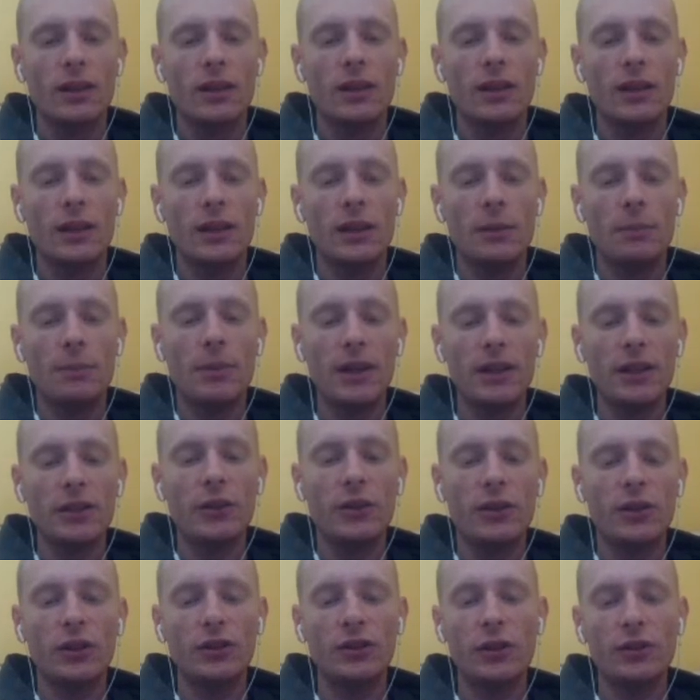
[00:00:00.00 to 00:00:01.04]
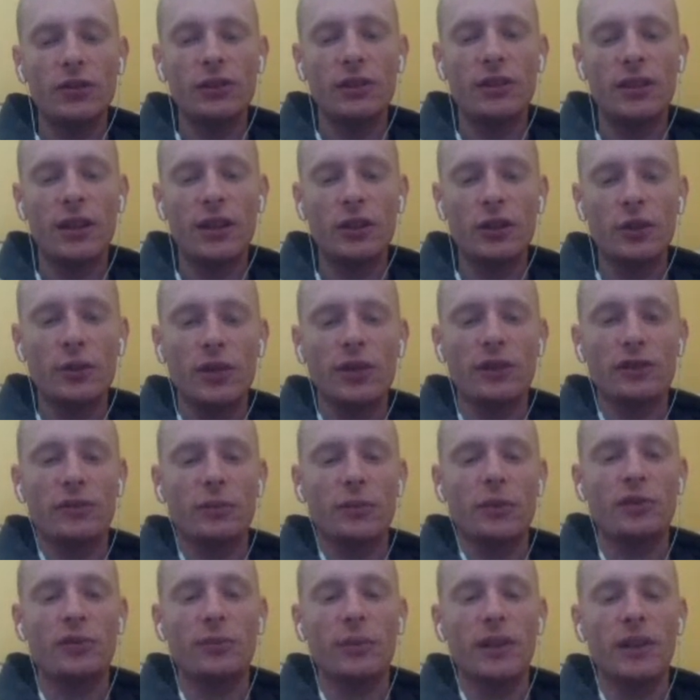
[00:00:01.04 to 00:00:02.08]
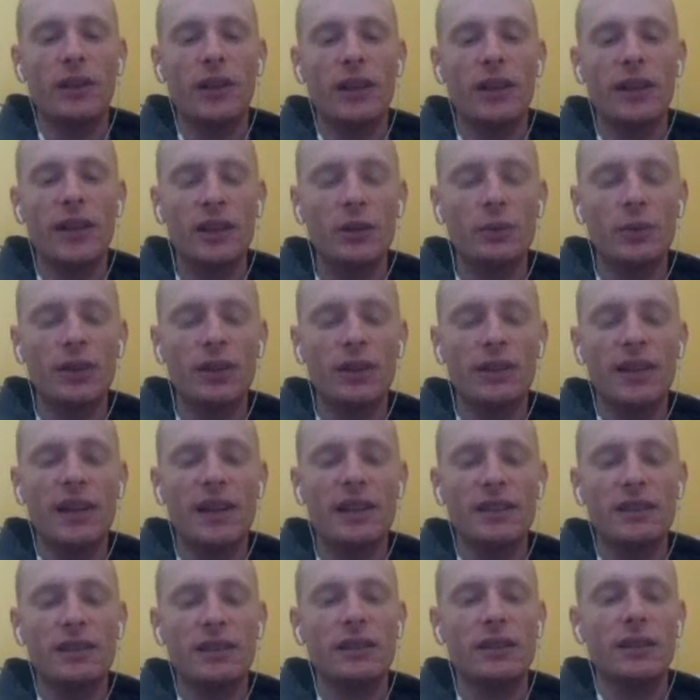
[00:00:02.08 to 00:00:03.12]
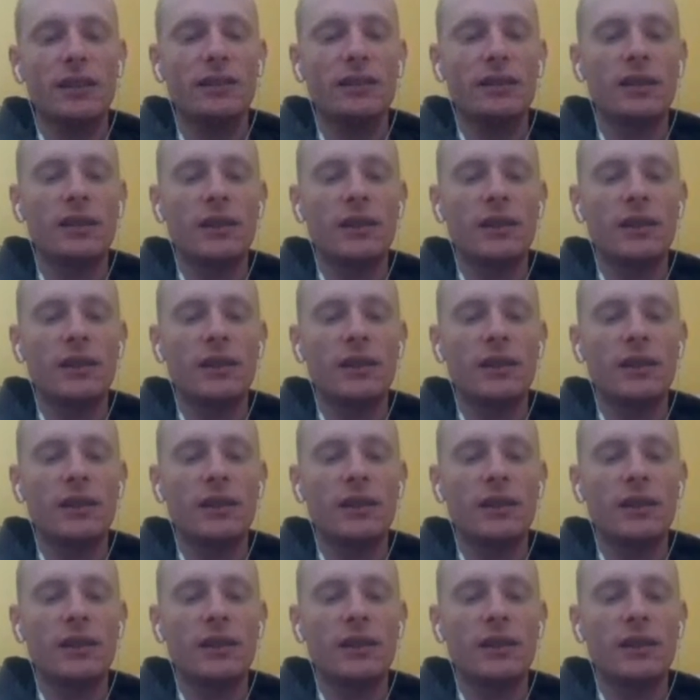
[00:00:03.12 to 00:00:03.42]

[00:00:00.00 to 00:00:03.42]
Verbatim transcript: But you can also use the touchscreen for movement, and that's what the task does.